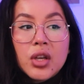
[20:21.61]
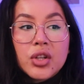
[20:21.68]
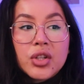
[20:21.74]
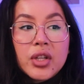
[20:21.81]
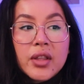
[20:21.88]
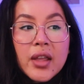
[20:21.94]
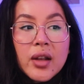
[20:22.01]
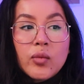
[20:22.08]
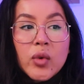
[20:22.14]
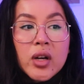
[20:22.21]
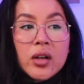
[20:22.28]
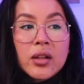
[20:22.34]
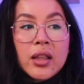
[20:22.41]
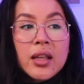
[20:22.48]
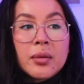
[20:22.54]
She then
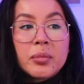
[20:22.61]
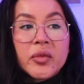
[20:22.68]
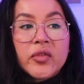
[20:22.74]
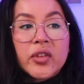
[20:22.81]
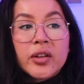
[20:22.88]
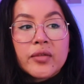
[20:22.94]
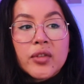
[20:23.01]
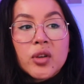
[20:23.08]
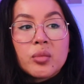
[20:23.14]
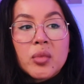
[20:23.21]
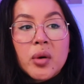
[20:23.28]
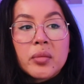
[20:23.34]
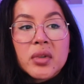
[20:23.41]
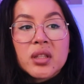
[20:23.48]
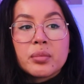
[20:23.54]
went limp for a few
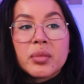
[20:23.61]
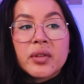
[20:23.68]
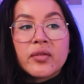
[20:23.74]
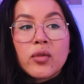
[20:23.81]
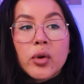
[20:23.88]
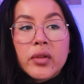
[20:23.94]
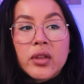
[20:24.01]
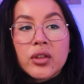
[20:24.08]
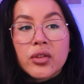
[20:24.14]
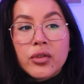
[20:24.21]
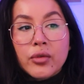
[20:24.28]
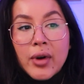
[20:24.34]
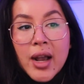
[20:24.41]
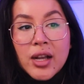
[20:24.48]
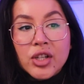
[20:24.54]
moments before the
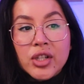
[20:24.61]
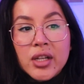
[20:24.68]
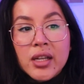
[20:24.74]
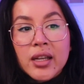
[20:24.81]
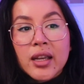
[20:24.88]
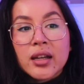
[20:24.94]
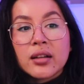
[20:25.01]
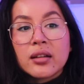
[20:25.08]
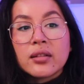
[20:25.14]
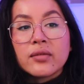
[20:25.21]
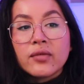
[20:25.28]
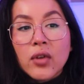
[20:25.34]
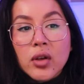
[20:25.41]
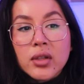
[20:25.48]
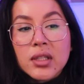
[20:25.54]
thrashing and
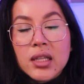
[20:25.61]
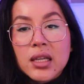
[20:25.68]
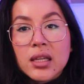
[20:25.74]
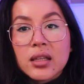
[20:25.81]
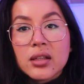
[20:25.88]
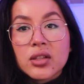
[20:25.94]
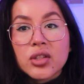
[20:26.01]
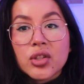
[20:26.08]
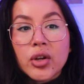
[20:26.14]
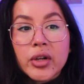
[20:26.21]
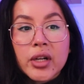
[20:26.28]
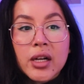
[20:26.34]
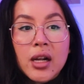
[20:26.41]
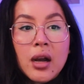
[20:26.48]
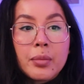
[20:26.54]
convulsing
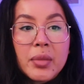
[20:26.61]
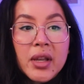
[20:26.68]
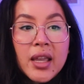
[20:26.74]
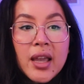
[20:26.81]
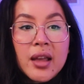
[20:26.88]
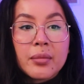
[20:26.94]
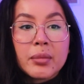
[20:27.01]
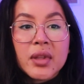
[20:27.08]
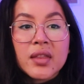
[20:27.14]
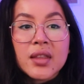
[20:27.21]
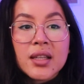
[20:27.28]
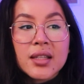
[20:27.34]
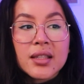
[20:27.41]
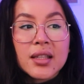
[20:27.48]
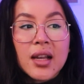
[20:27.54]
started up again, but
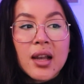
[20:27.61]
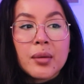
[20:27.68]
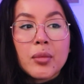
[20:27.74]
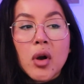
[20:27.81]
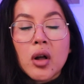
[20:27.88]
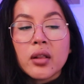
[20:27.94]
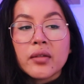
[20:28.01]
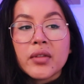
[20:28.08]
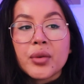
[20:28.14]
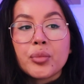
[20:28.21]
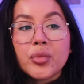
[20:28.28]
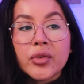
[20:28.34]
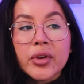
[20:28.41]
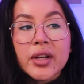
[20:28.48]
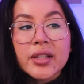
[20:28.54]
this time all of the
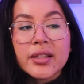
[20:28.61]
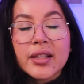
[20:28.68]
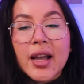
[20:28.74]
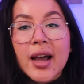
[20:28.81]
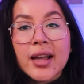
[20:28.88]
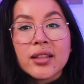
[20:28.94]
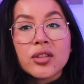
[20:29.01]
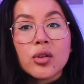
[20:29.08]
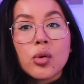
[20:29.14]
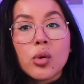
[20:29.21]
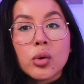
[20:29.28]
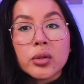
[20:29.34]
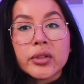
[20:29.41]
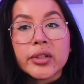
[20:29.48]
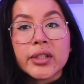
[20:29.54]
priests had to
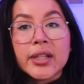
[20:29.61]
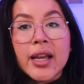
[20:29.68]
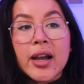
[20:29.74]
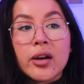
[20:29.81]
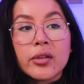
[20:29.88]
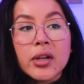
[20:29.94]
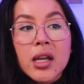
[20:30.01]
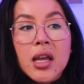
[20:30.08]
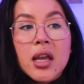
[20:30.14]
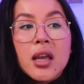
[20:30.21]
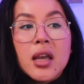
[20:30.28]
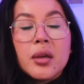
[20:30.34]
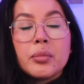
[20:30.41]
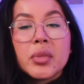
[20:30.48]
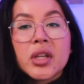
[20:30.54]
hold her down
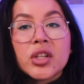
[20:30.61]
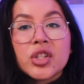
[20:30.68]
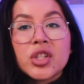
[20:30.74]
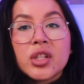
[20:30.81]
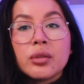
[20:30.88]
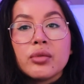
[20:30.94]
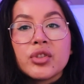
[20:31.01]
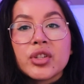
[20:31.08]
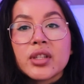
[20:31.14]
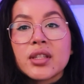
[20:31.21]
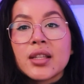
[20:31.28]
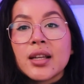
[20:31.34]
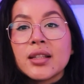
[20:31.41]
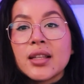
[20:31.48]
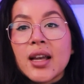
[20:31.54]
because she was
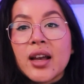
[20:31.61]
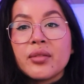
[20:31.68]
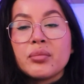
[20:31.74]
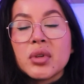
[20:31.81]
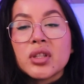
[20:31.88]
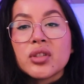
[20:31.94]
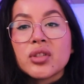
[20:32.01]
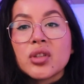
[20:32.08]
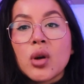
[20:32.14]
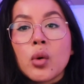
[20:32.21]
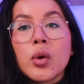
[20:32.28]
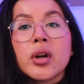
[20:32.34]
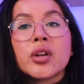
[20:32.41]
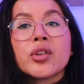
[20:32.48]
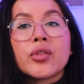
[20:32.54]
just said to have been
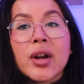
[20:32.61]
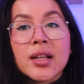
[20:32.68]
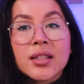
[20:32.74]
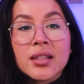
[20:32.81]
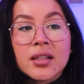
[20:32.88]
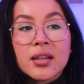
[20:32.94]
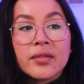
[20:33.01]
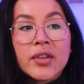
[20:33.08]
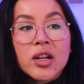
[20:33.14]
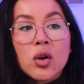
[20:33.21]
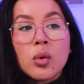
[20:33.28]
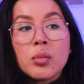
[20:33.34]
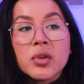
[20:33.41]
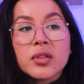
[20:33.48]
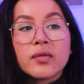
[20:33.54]
so aggressive and
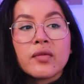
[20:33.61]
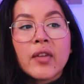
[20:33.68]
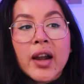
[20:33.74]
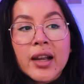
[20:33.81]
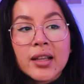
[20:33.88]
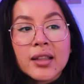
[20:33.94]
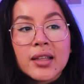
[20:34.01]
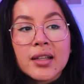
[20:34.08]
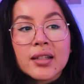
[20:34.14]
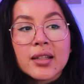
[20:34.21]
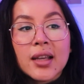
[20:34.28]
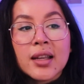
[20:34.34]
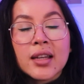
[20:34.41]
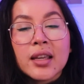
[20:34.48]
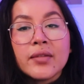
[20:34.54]
almost
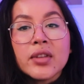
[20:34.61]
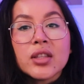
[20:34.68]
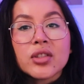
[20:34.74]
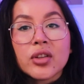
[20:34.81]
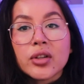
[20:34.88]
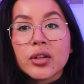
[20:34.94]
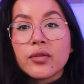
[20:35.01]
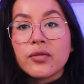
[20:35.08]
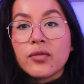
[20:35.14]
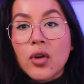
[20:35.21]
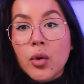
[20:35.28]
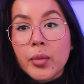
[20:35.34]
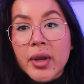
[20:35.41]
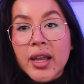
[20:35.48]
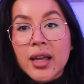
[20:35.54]
violent and even started
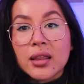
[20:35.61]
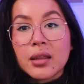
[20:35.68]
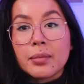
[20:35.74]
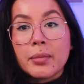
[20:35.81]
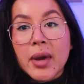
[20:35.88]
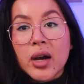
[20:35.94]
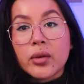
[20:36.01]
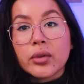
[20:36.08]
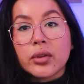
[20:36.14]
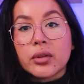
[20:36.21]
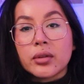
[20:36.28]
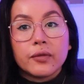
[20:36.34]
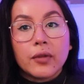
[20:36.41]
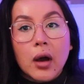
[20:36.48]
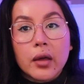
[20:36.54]
foaming at the
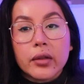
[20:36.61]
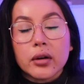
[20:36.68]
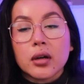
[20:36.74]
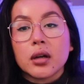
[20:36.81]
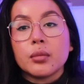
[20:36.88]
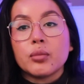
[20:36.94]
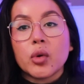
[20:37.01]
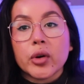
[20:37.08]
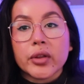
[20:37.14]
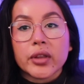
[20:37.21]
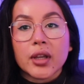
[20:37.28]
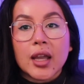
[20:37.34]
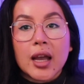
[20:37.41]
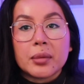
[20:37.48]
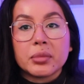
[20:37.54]
mouth. Father
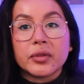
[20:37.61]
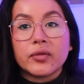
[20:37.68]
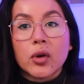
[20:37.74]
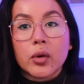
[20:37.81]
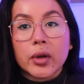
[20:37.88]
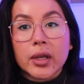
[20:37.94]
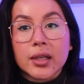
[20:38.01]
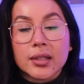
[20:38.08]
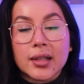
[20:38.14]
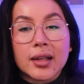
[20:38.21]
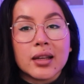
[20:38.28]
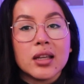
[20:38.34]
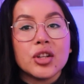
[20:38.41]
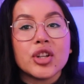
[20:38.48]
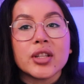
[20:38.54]
Amorth kept focused
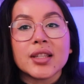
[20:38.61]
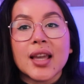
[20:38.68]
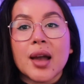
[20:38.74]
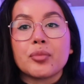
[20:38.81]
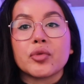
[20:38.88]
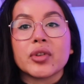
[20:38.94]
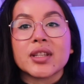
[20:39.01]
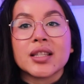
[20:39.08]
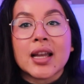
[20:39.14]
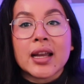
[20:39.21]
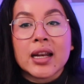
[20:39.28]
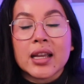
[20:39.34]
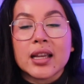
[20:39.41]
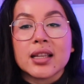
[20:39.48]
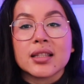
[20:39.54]
and he just kept
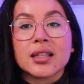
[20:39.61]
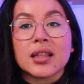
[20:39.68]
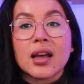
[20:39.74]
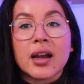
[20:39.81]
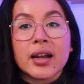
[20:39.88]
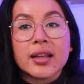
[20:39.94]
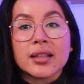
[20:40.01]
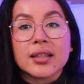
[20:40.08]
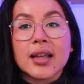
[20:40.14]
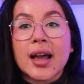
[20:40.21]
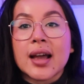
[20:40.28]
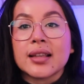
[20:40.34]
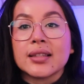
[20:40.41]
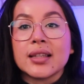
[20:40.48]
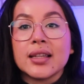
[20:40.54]
reciting his lines
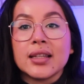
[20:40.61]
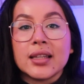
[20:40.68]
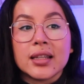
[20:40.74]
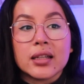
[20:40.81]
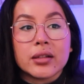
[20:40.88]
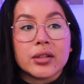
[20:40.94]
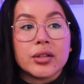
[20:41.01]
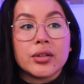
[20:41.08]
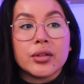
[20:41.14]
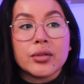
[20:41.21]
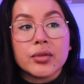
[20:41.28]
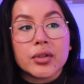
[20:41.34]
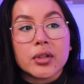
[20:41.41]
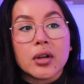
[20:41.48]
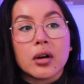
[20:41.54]
as he needed to
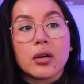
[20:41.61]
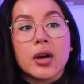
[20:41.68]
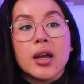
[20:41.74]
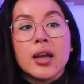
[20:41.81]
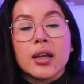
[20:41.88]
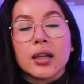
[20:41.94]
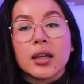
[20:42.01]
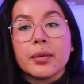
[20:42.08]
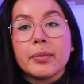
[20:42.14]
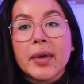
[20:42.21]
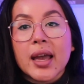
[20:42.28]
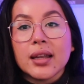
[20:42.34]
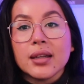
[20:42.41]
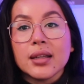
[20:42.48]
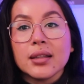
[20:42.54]
do so,
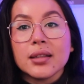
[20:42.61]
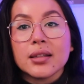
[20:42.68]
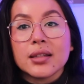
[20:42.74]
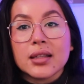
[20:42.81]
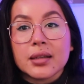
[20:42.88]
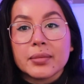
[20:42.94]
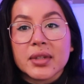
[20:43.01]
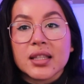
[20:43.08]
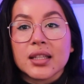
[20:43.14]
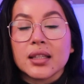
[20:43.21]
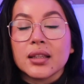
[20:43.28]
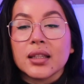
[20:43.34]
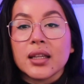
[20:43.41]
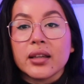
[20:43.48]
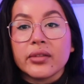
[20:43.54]
commanding the demon to
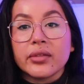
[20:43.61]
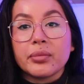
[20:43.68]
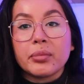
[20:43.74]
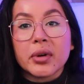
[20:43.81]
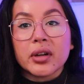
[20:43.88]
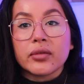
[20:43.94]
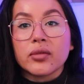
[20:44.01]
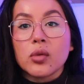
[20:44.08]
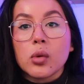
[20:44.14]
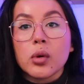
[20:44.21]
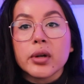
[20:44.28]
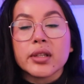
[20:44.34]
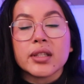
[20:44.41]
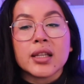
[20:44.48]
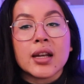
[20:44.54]
leave, but of
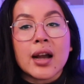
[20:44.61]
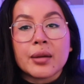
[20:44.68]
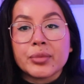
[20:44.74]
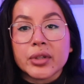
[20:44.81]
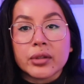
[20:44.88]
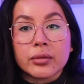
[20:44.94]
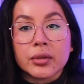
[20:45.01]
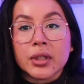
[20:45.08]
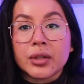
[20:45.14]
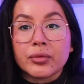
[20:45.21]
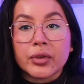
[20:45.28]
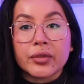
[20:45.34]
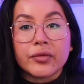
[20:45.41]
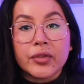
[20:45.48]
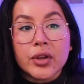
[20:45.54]
course it absolutely
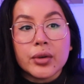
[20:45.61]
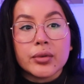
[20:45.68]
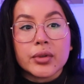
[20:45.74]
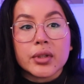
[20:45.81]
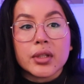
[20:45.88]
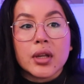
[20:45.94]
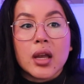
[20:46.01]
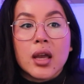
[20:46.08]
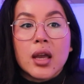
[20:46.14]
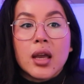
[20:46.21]
refused.